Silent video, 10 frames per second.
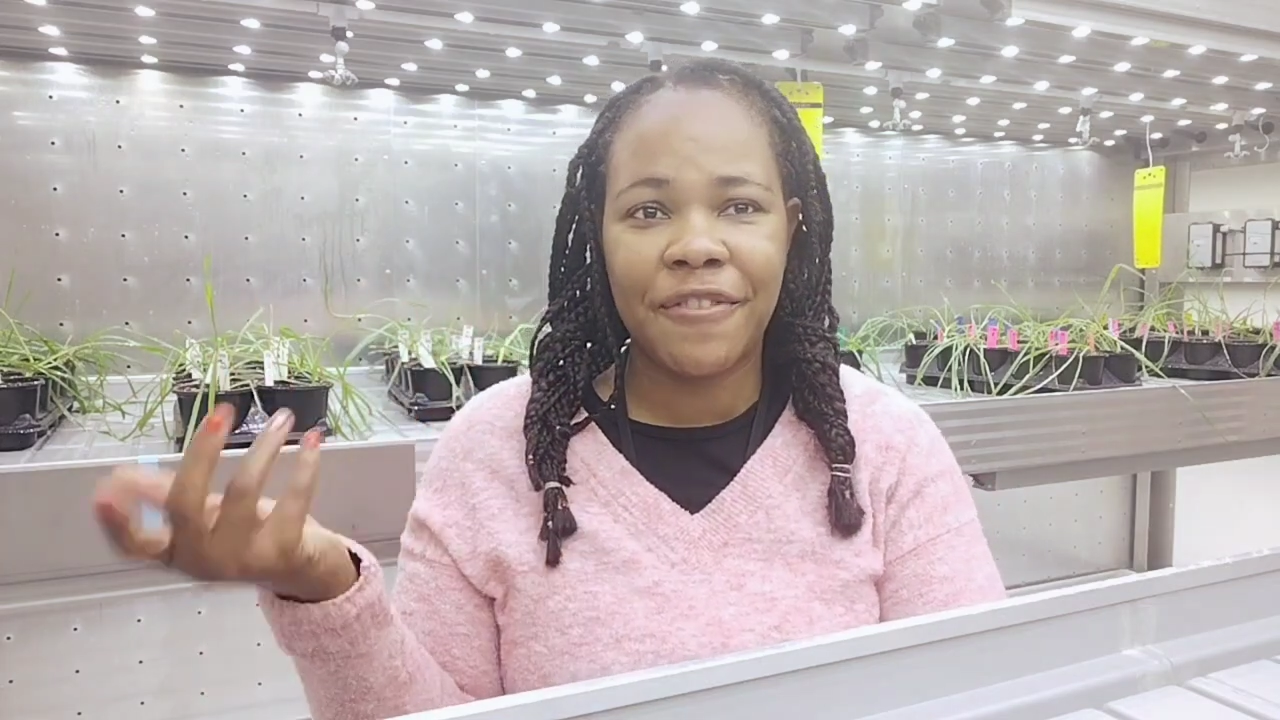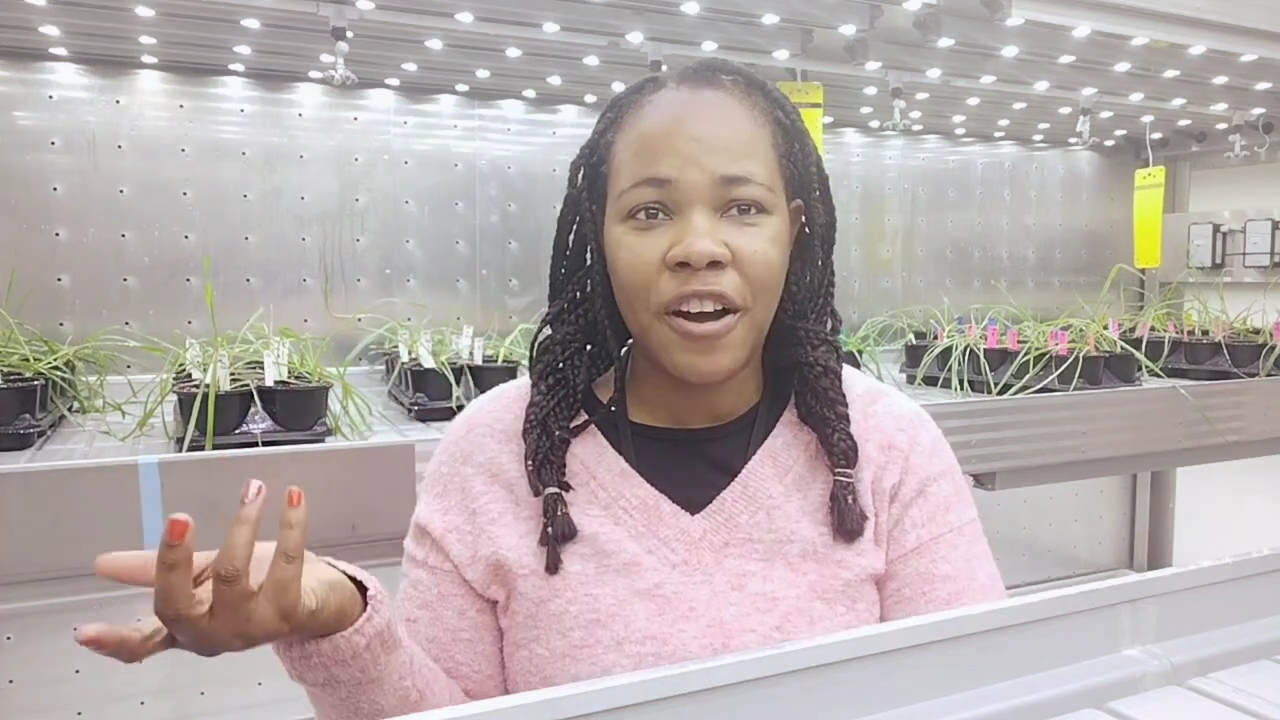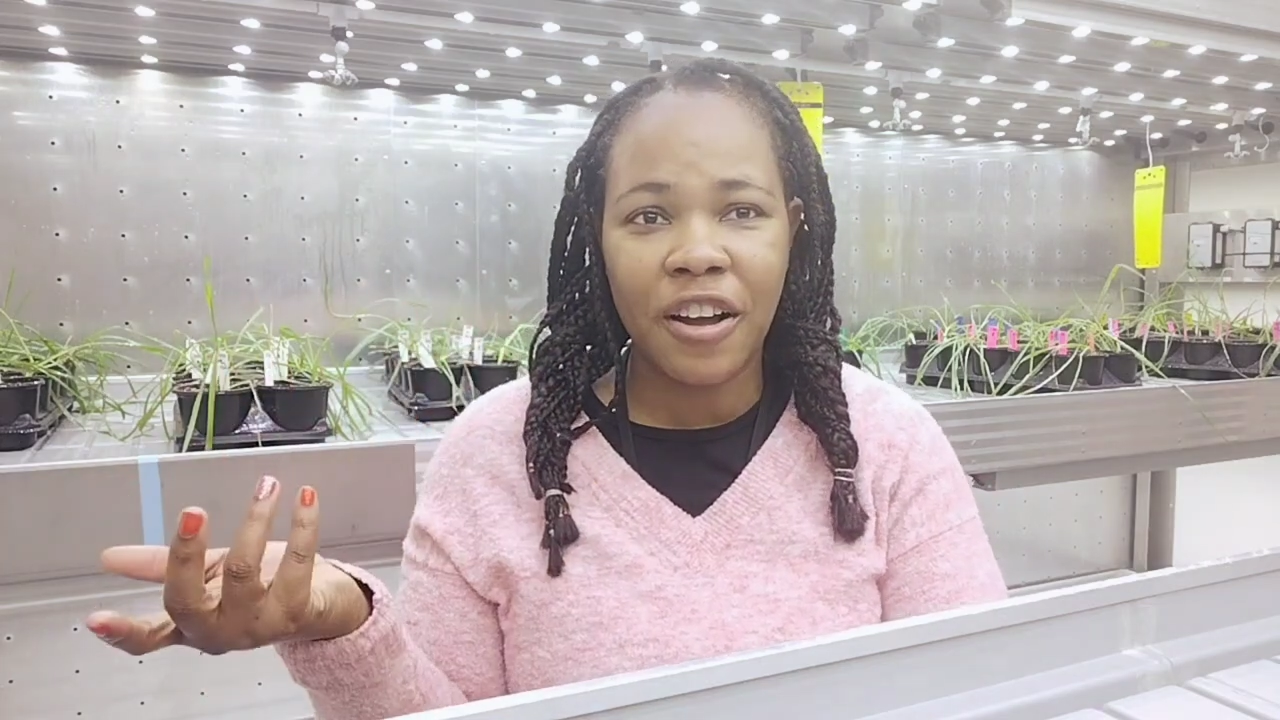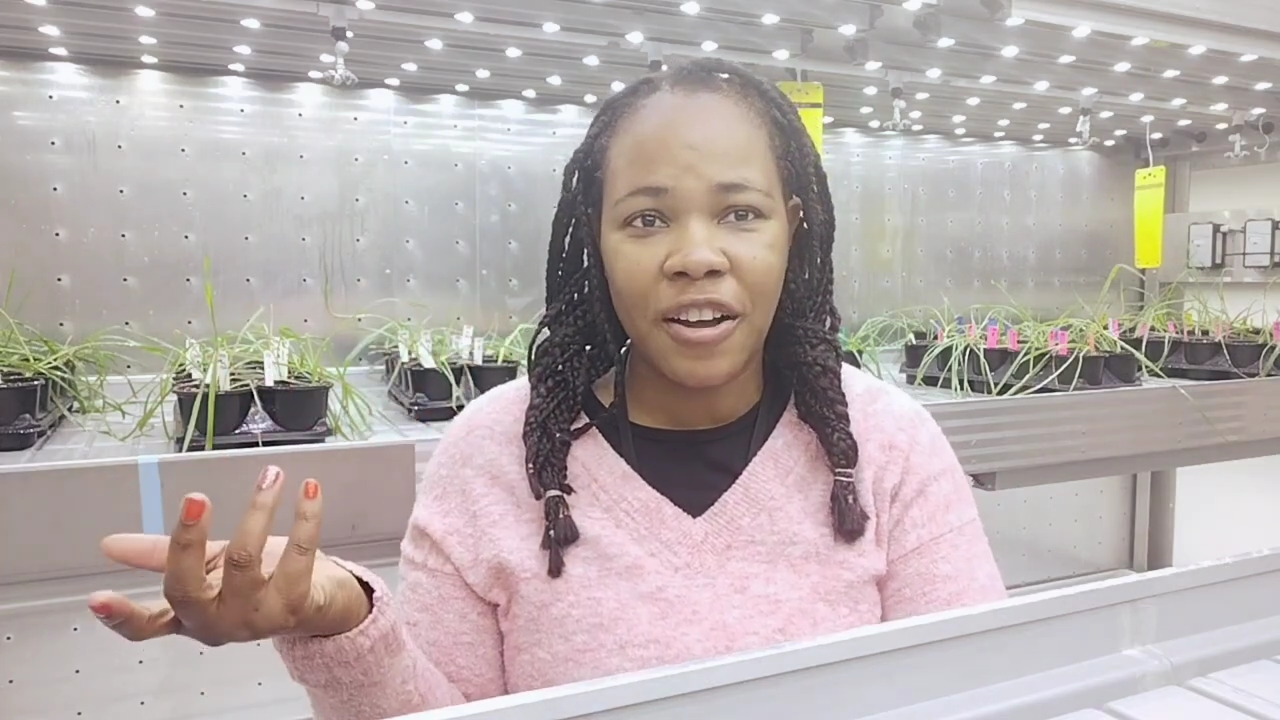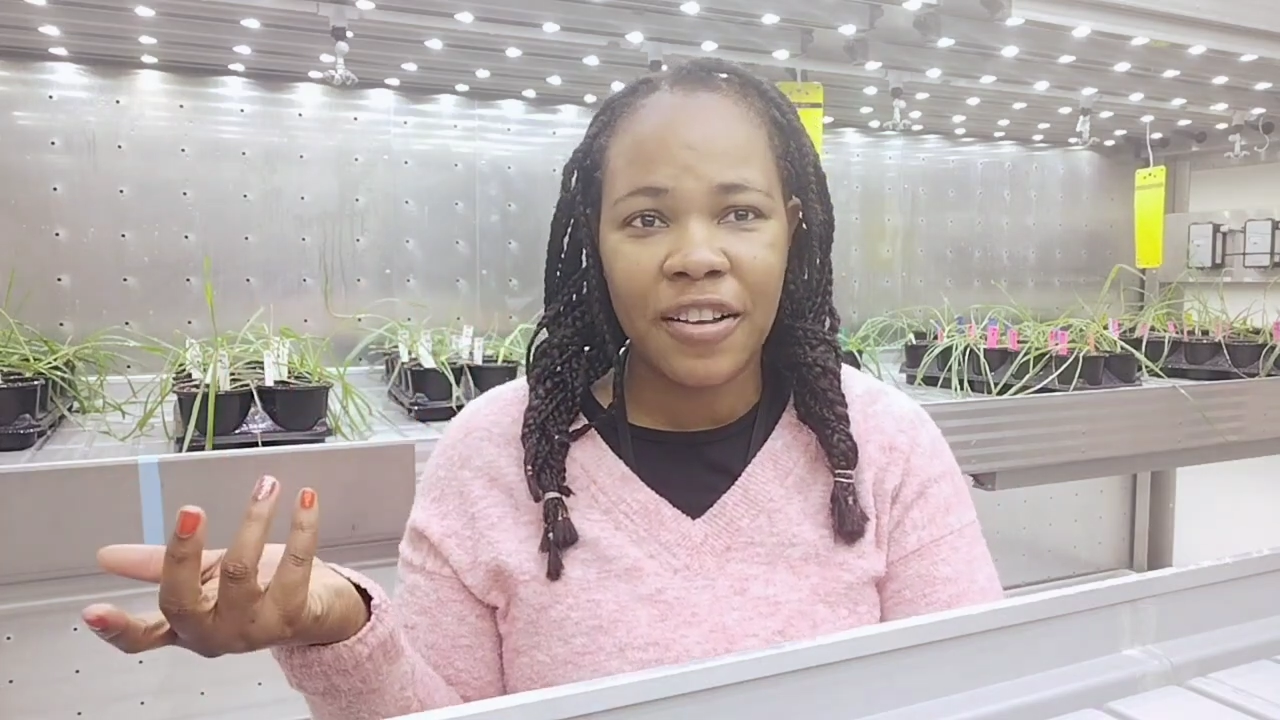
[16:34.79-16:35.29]

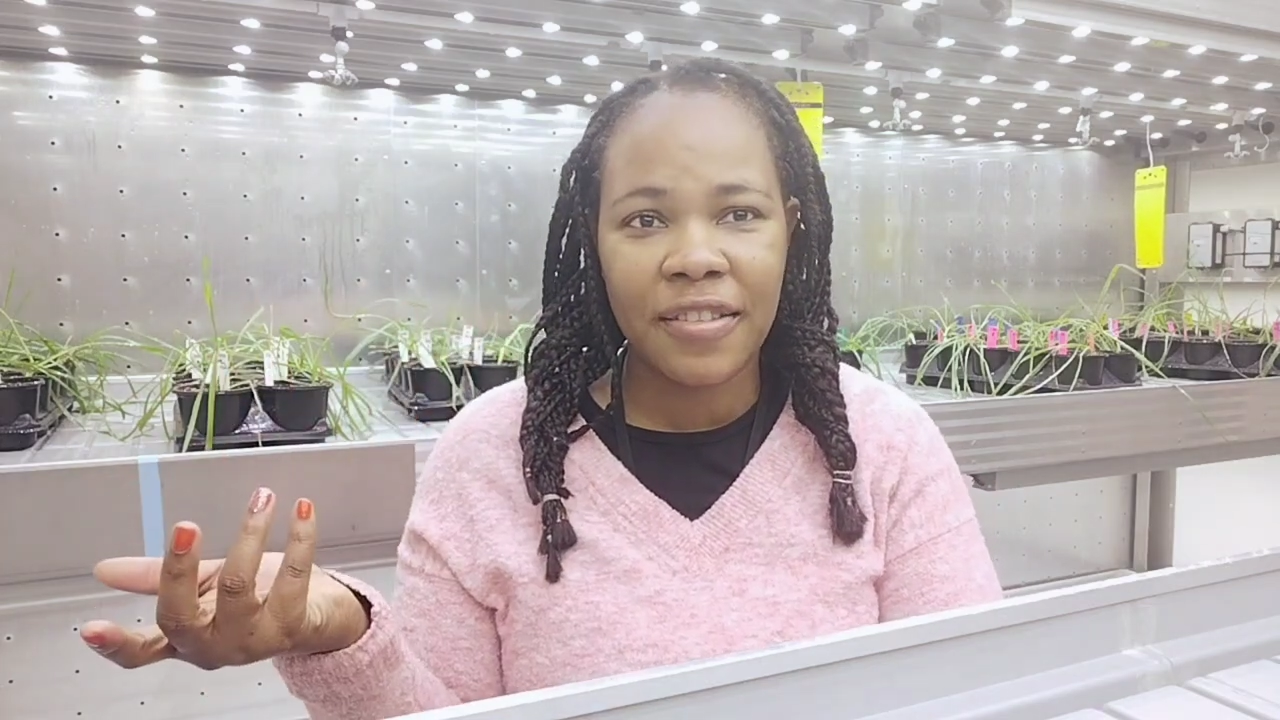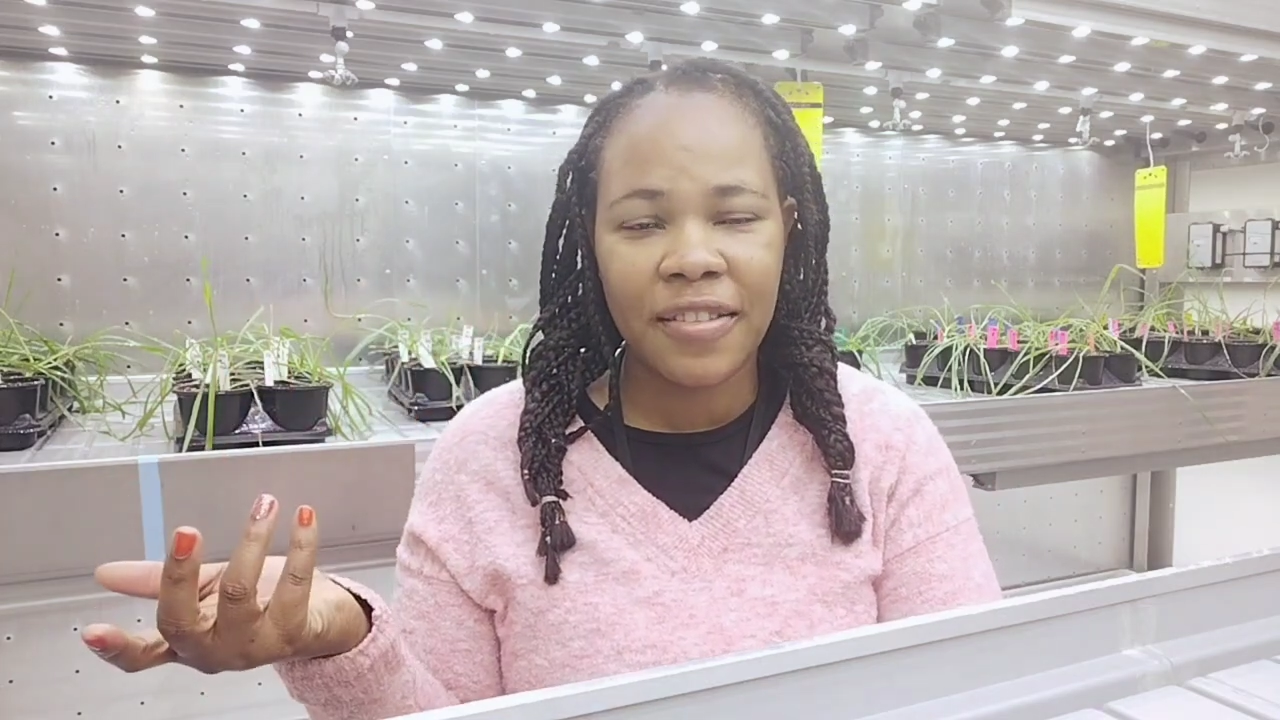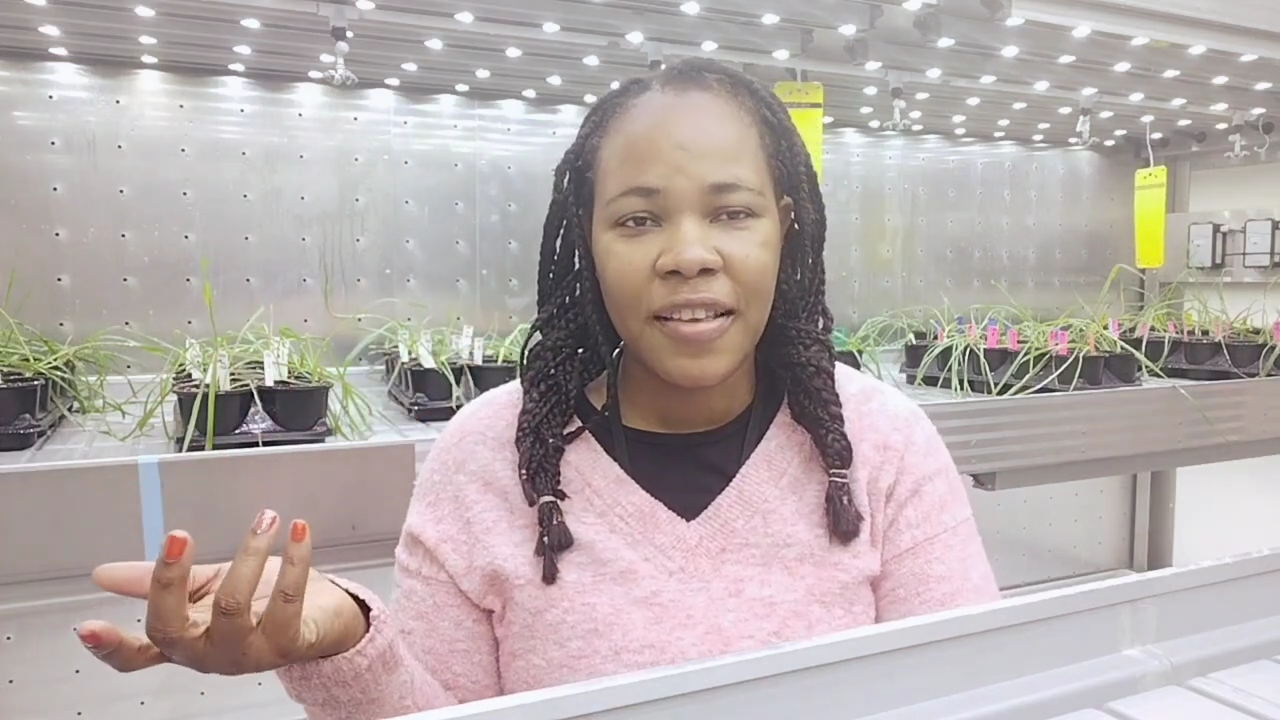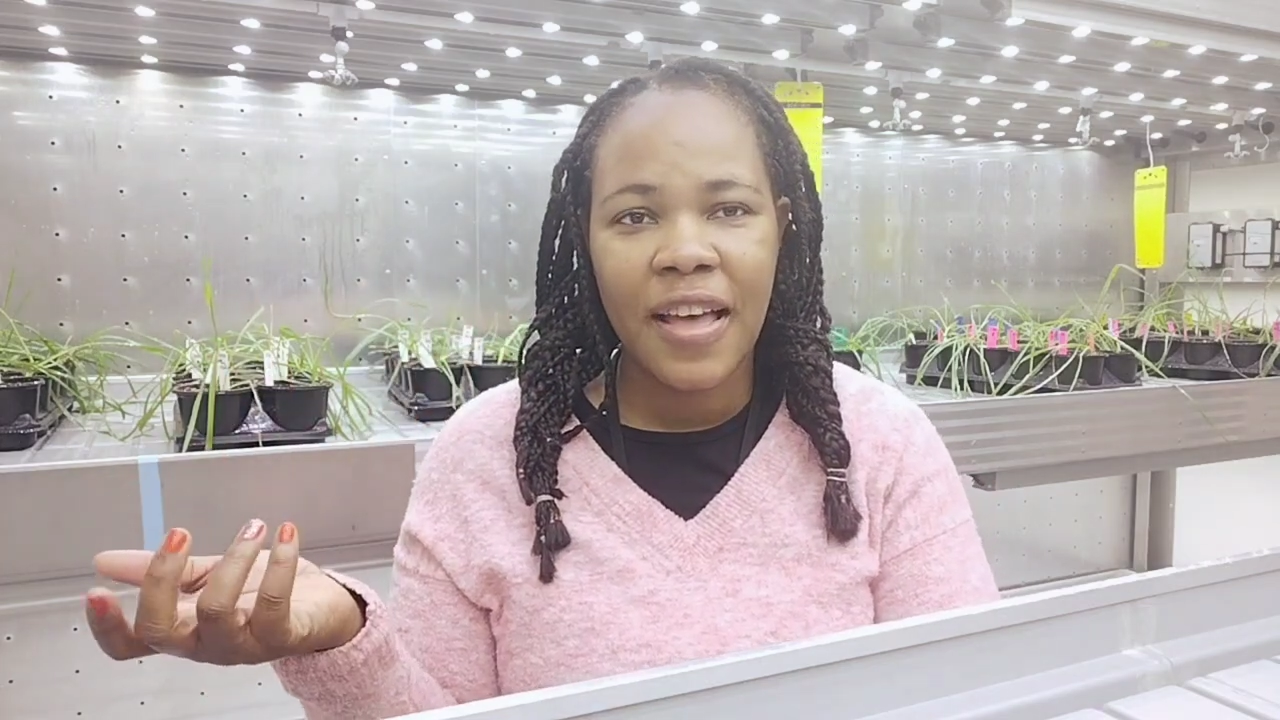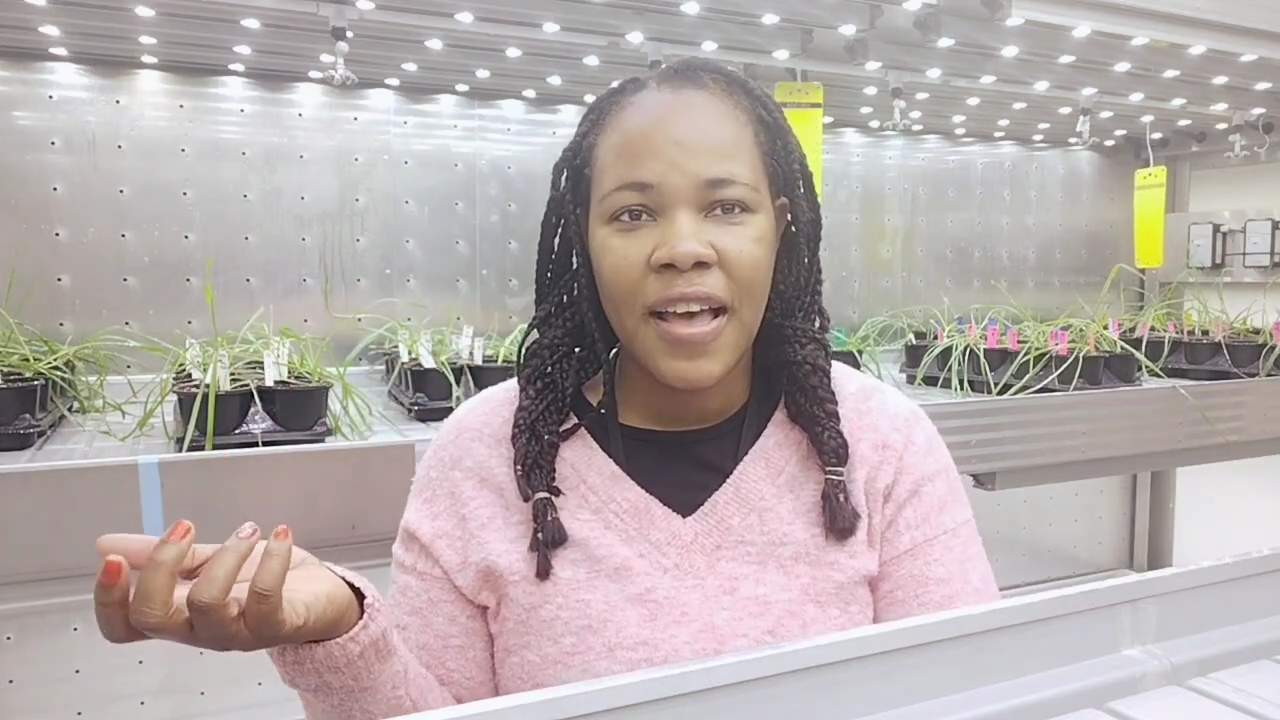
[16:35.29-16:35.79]

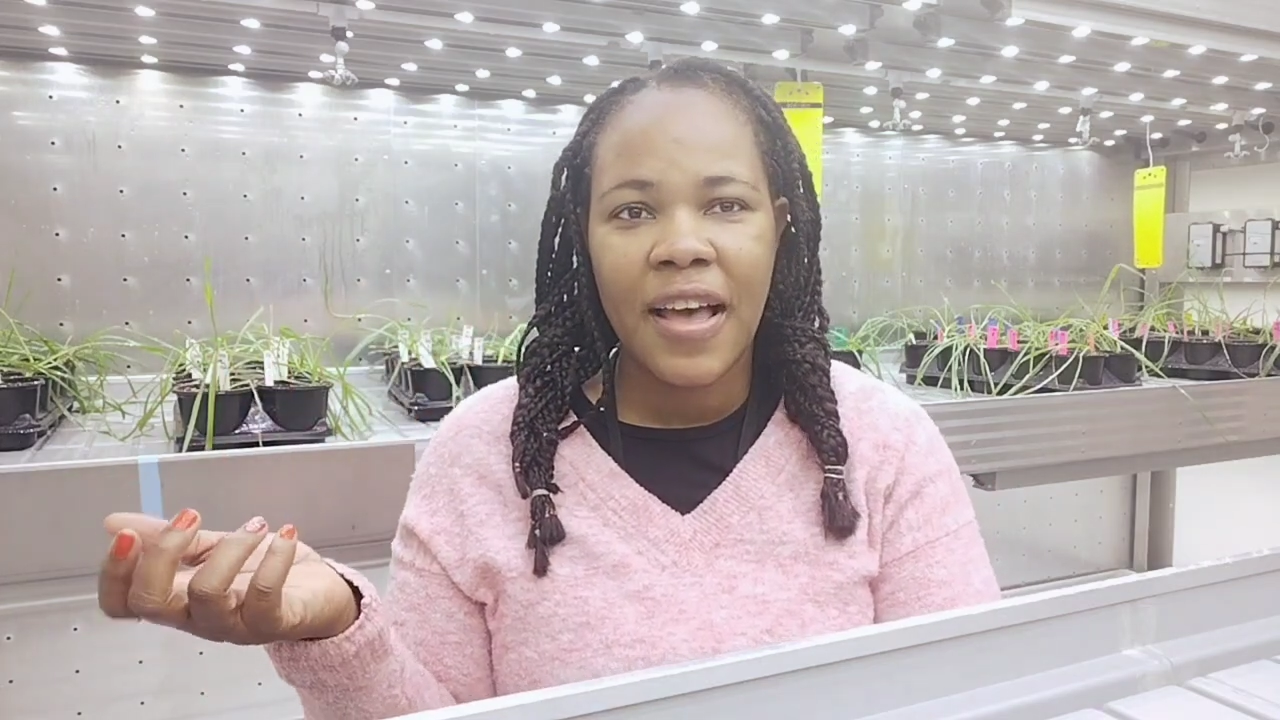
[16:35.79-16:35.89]
fungus.